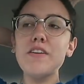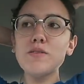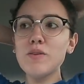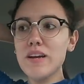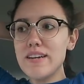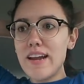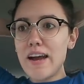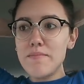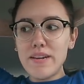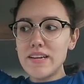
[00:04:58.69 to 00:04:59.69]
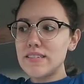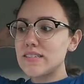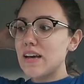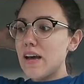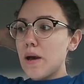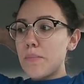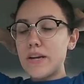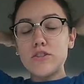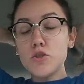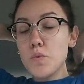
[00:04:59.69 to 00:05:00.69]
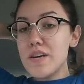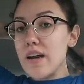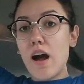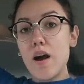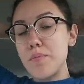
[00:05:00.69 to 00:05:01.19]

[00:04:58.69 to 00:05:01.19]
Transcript: I think it was only like 9 minutes, but it just would not